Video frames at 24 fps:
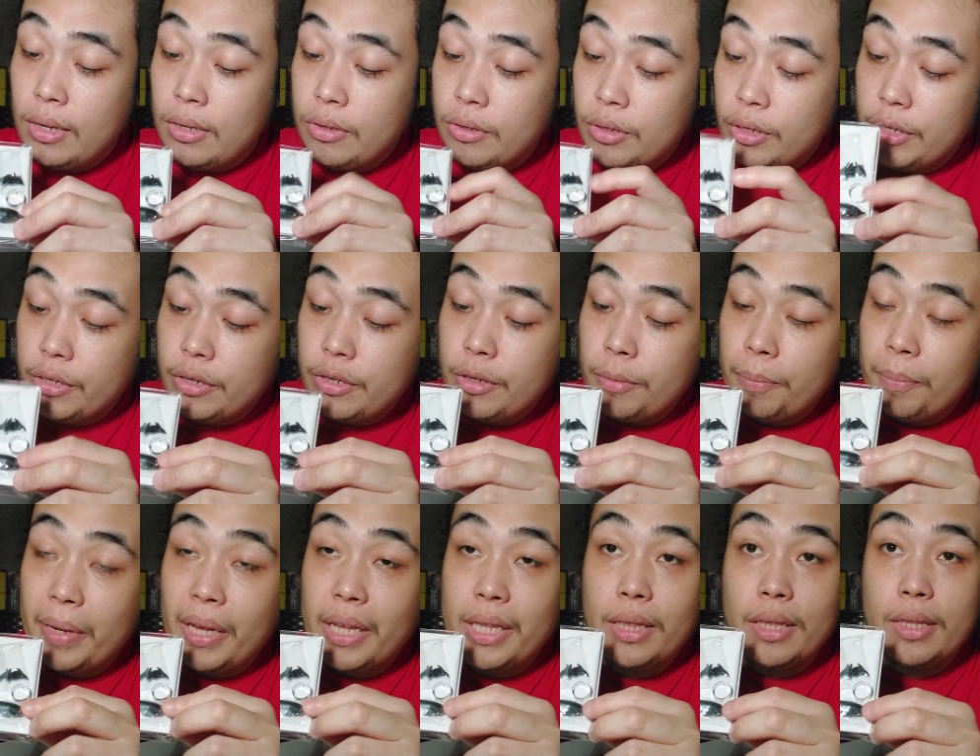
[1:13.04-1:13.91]
So here's the
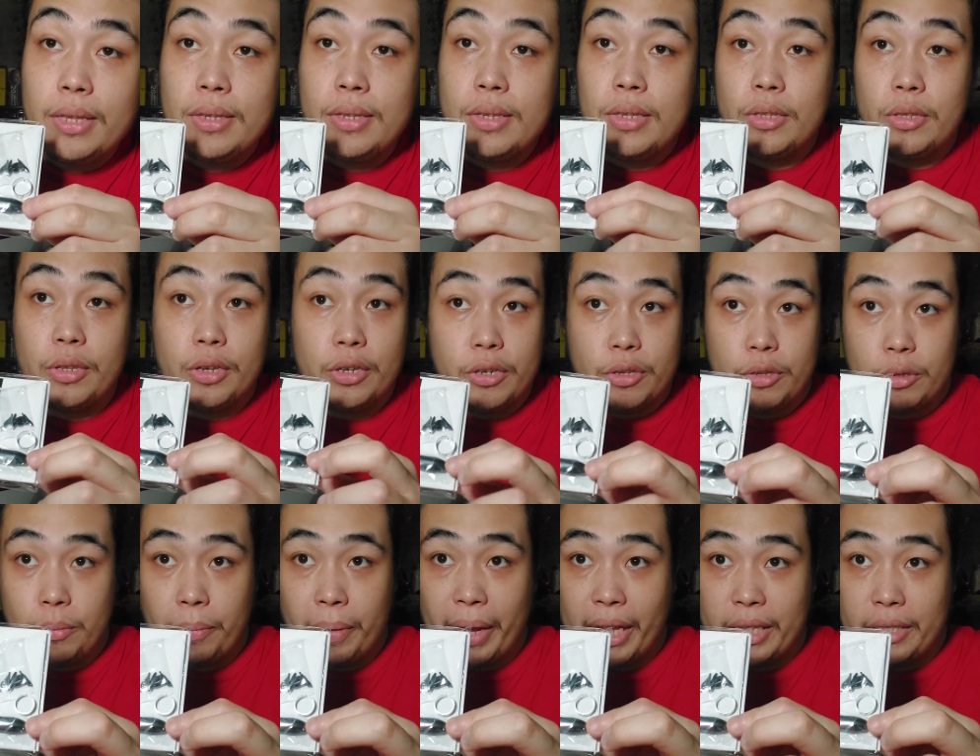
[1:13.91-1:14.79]
pen. This there is
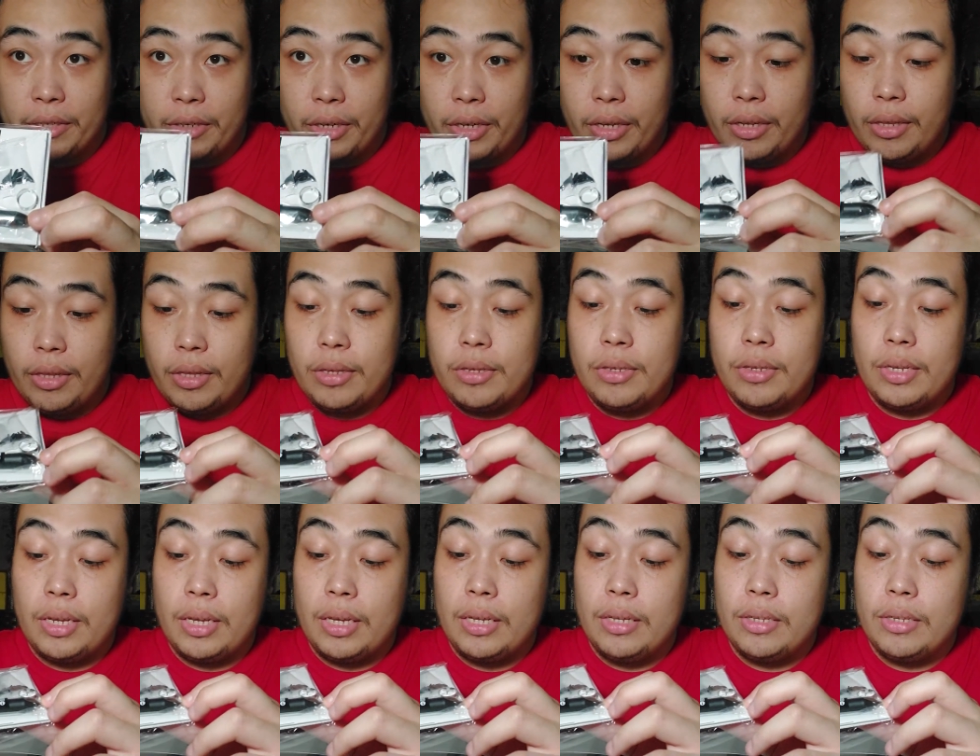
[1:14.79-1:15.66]
no battery.
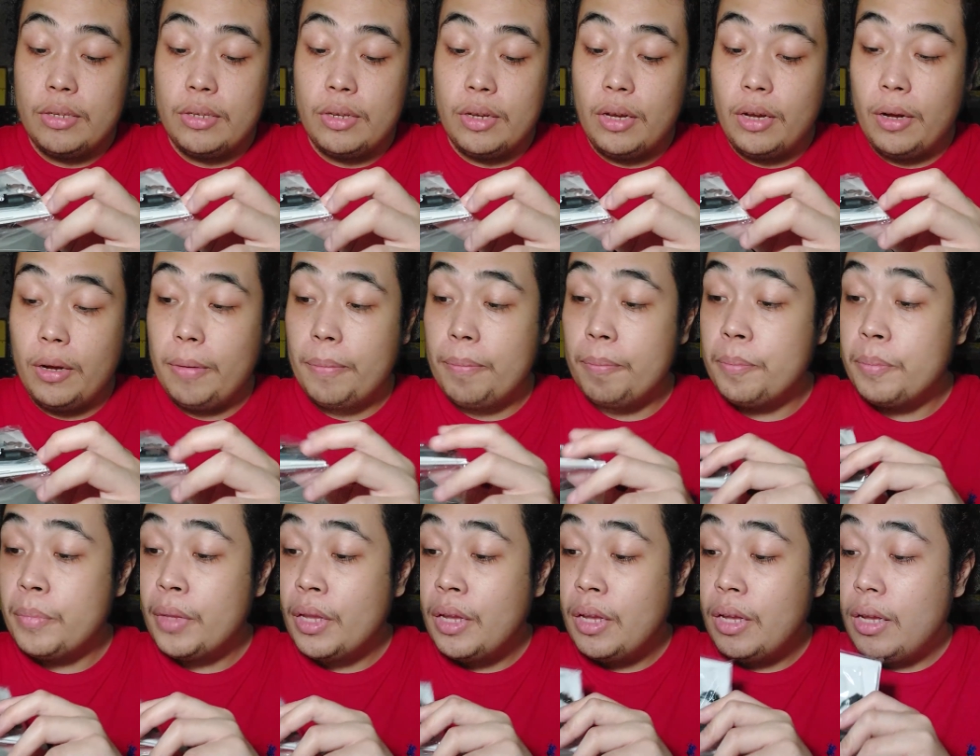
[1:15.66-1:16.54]
This is um,
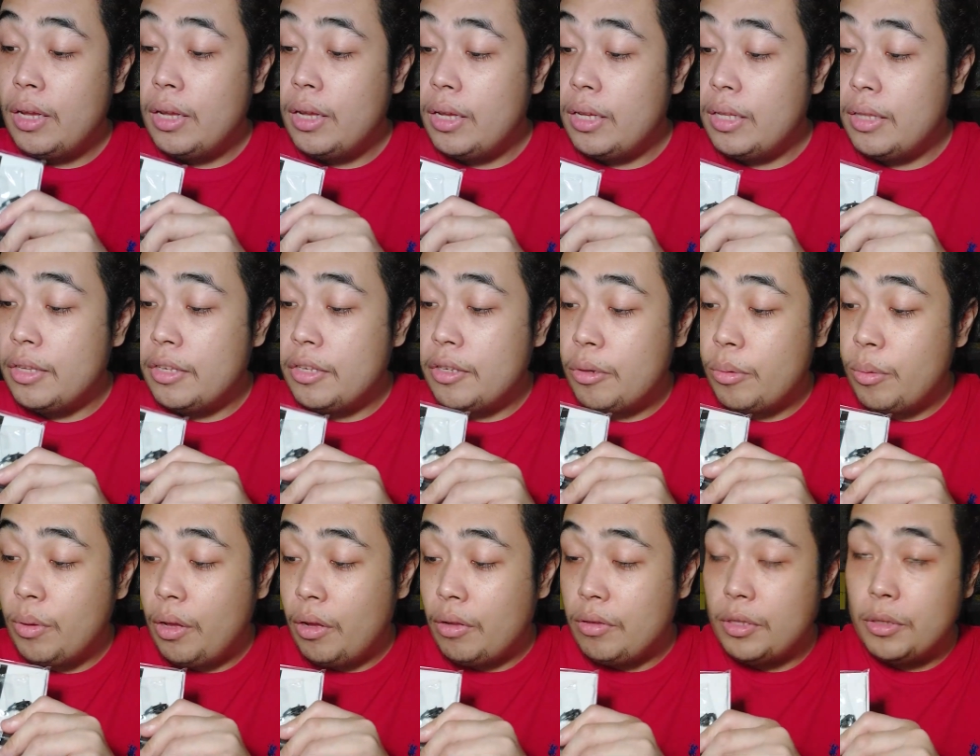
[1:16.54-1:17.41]
this
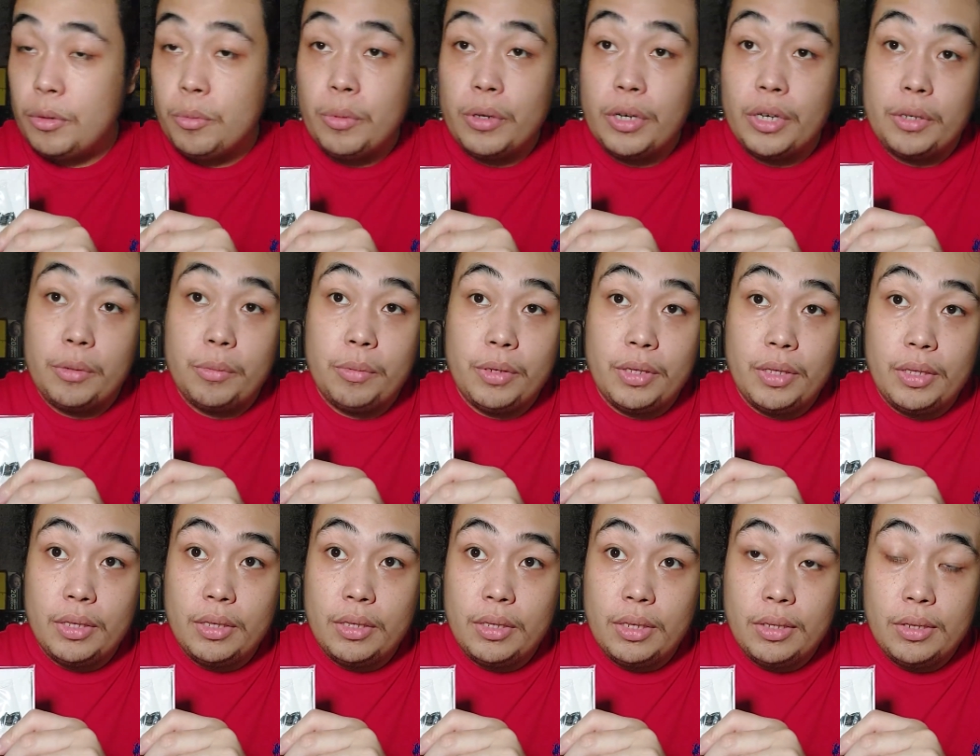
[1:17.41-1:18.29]
will only work
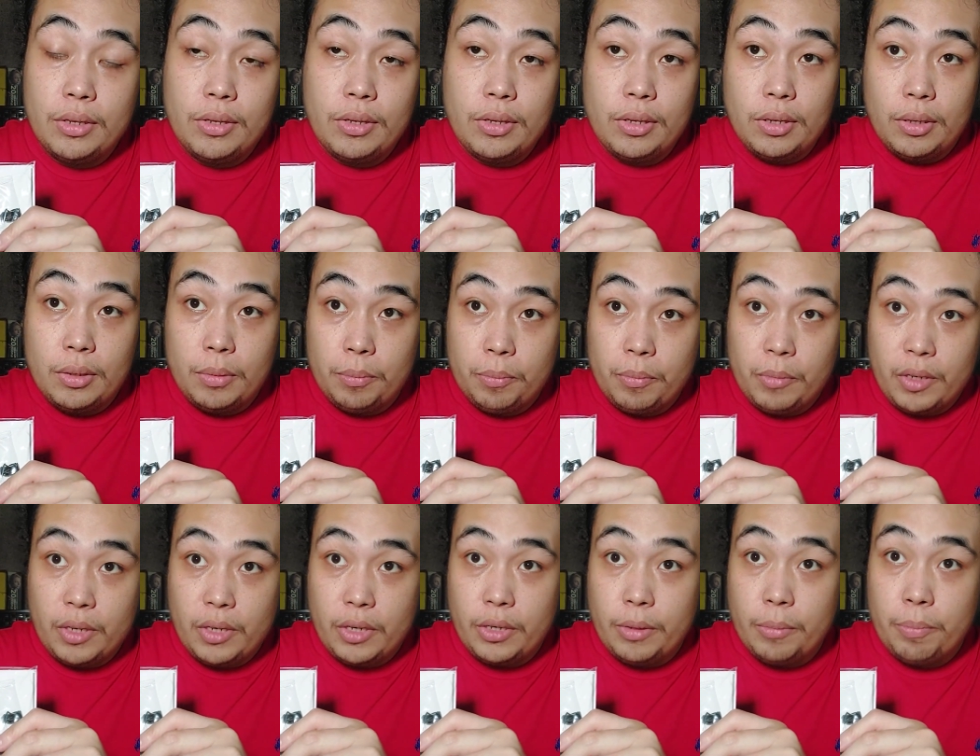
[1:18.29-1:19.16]
when it's
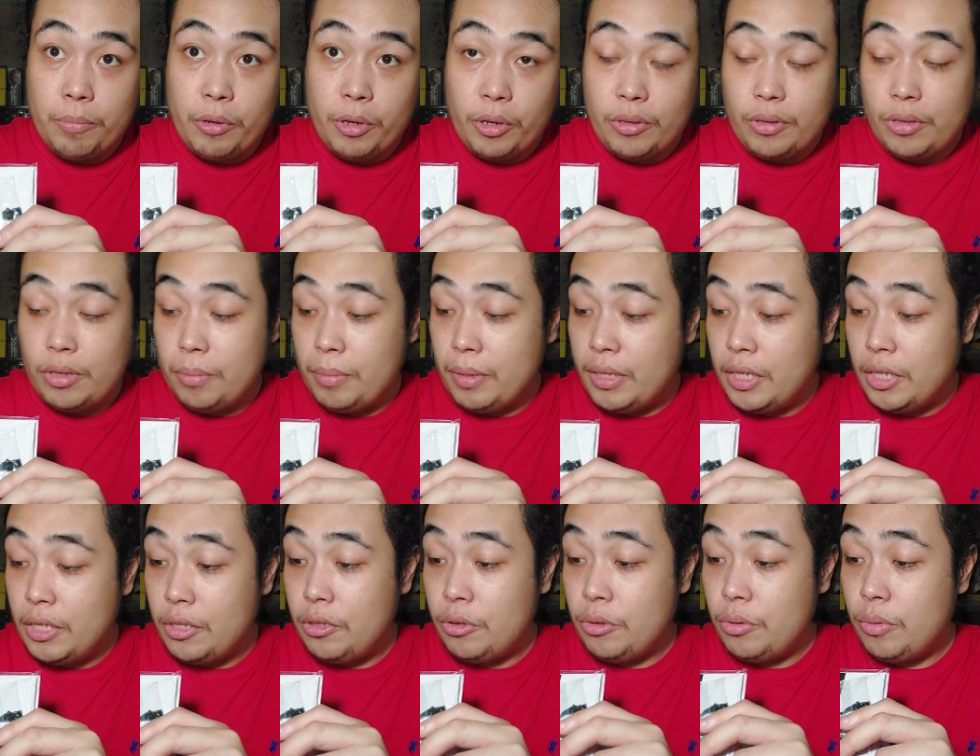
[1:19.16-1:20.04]
near
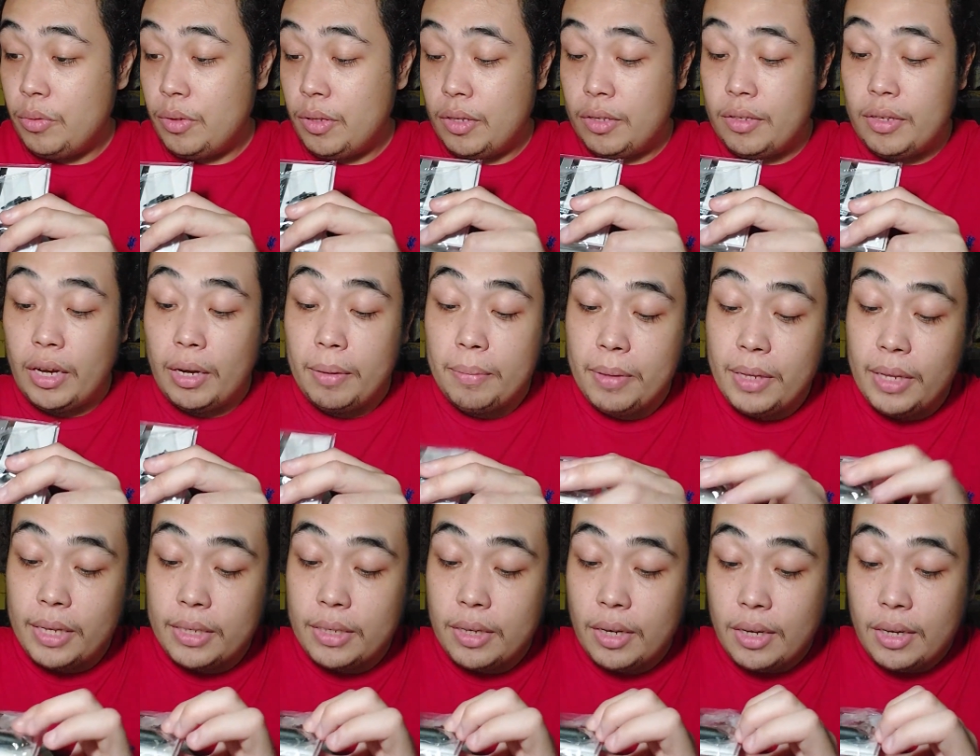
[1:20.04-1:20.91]
proximity to the
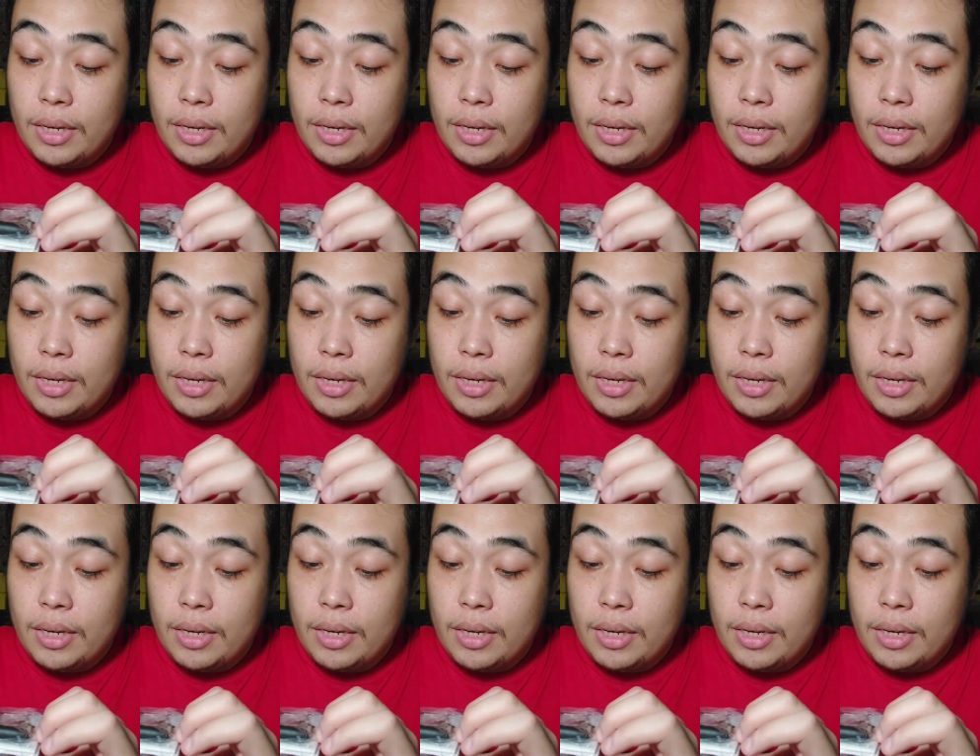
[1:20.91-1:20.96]
tablet.